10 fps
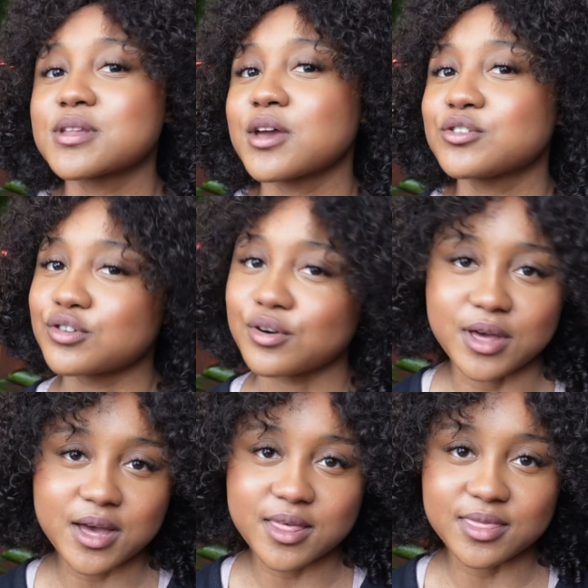that show
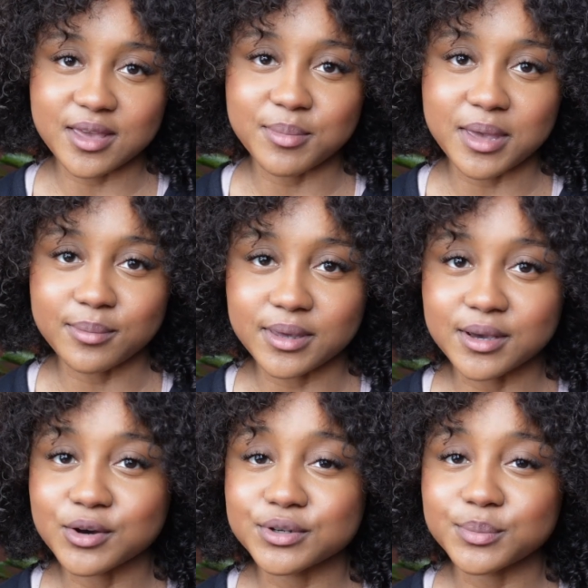that they may be
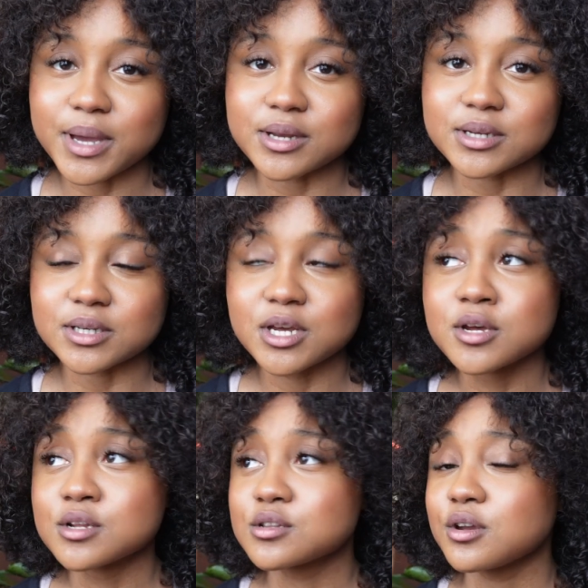codependent.
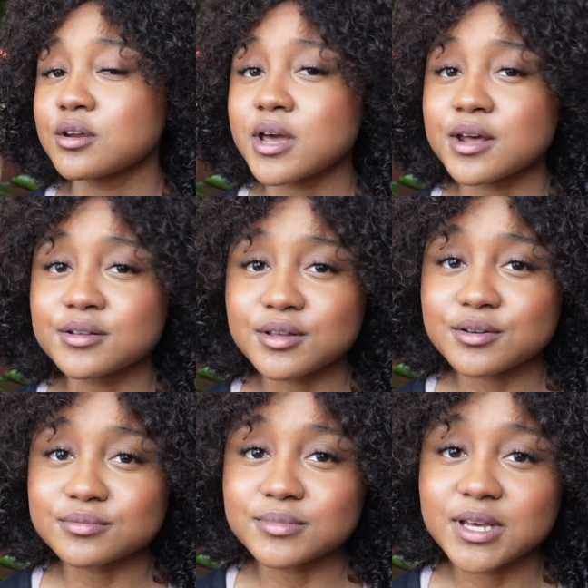So you're not
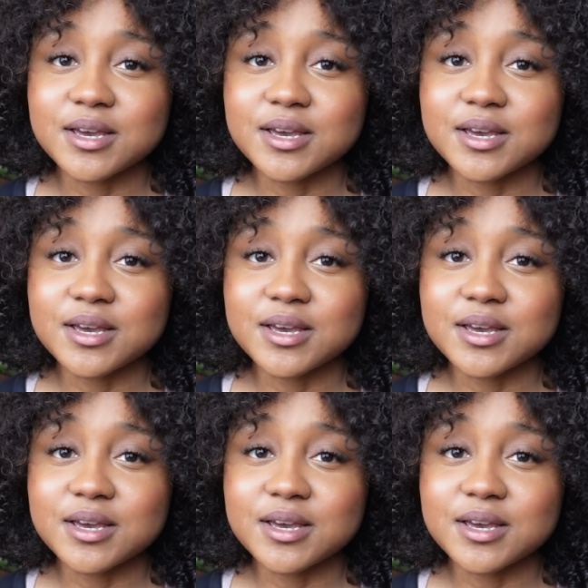alone.